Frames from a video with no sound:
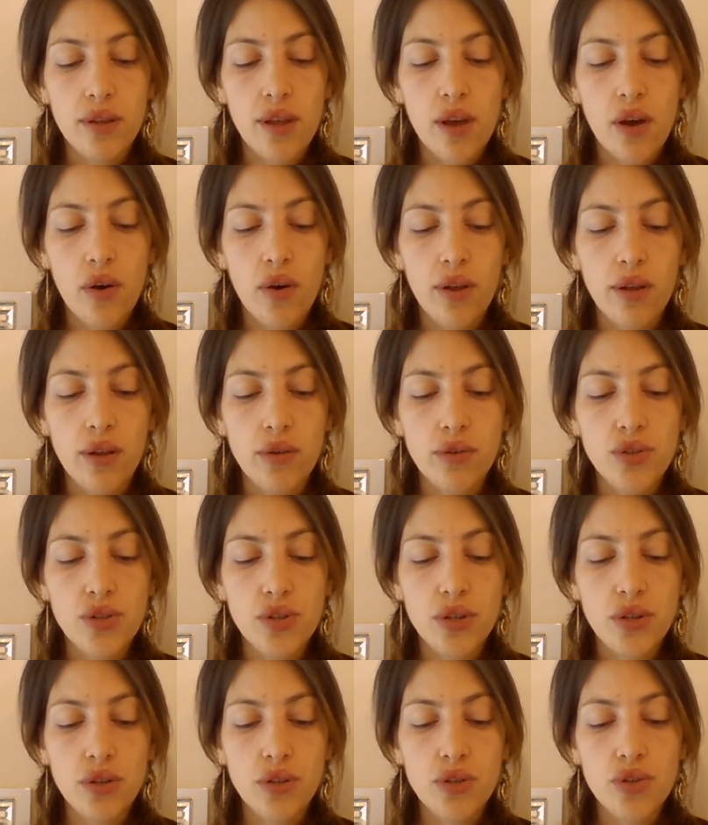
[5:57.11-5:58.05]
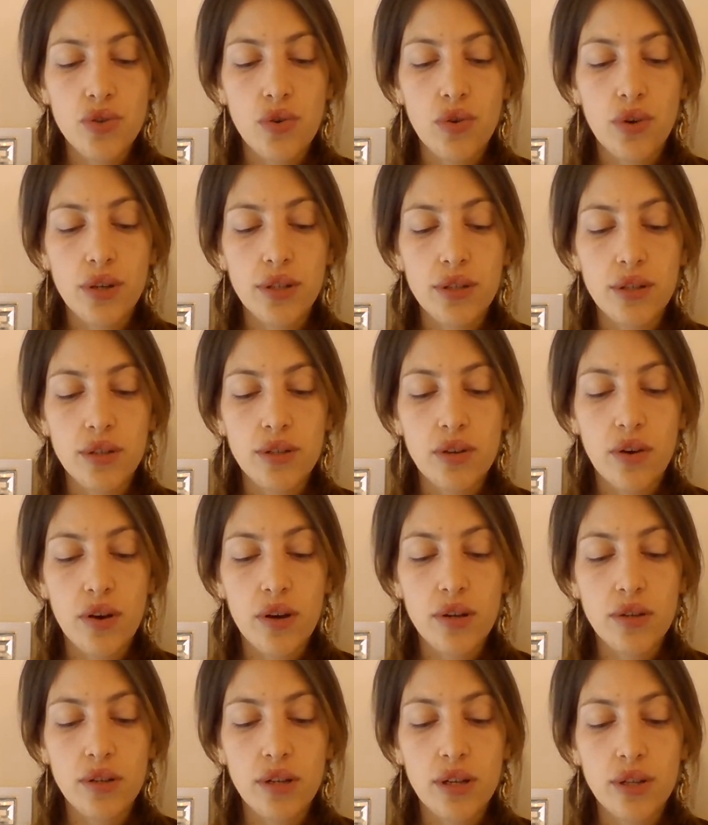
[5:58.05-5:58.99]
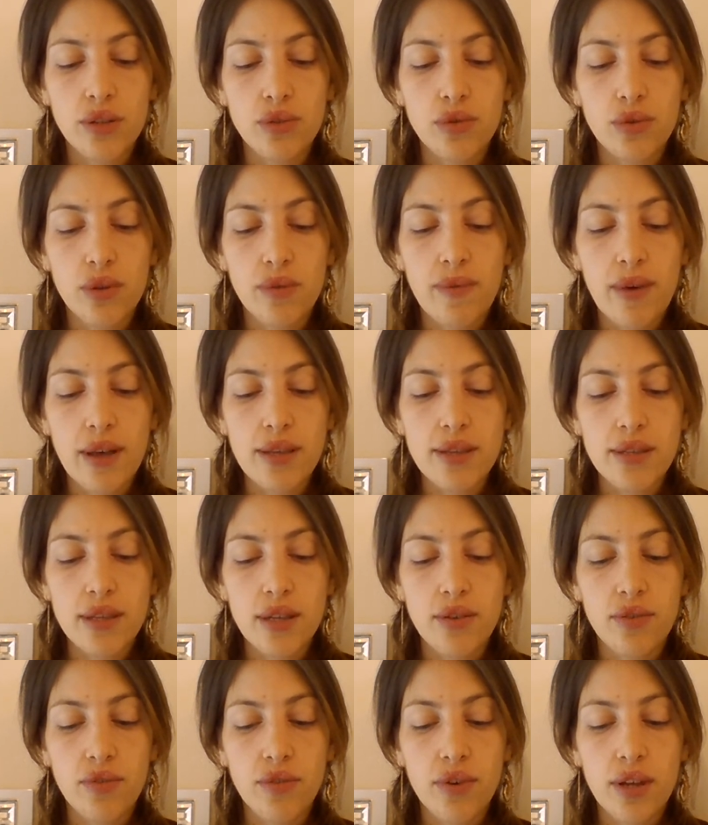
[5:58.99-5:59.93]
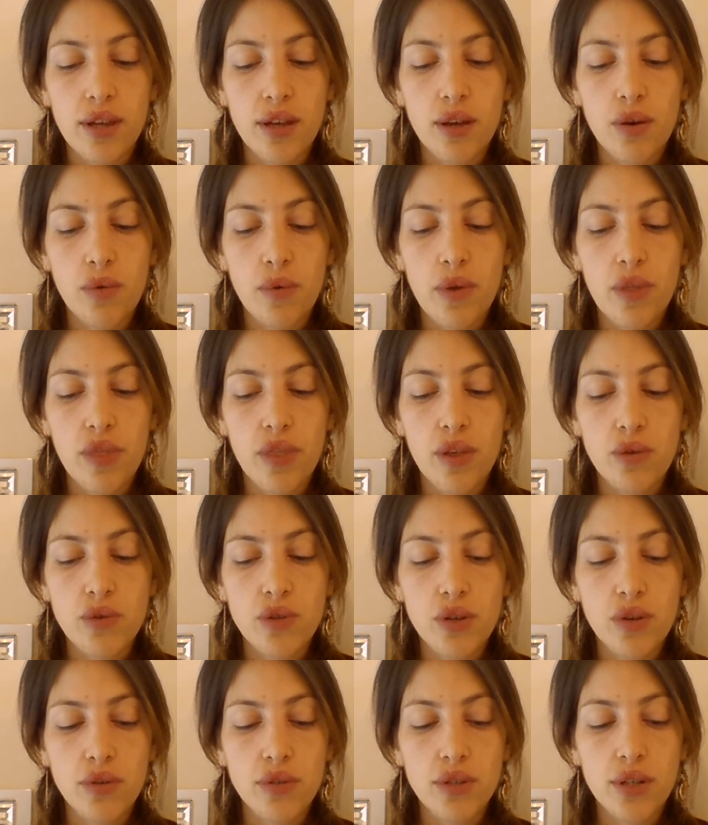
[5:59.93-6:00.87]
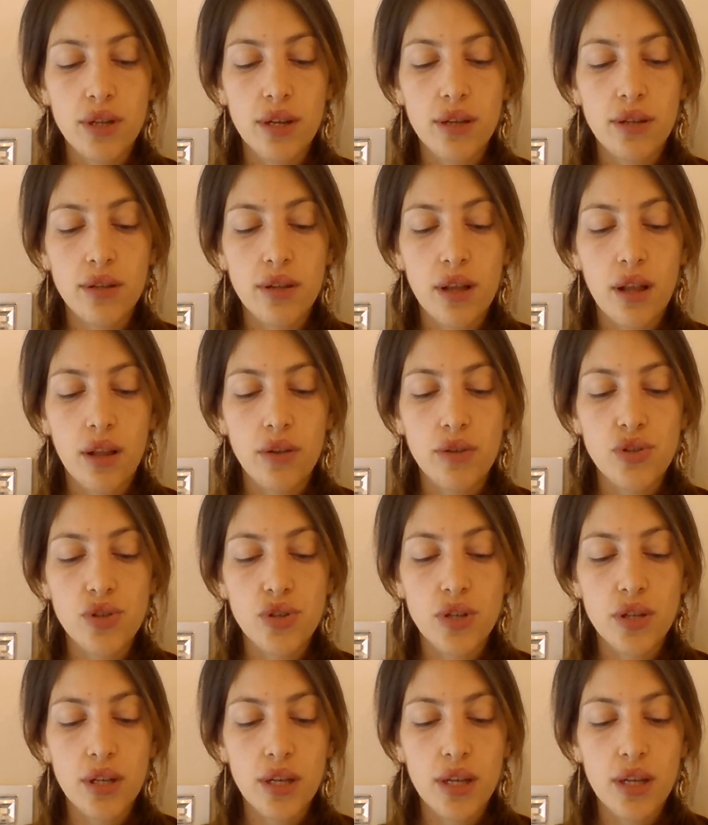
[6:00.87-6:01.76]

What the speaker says: the halogen joined directly to the benzene ring with those containing the halogen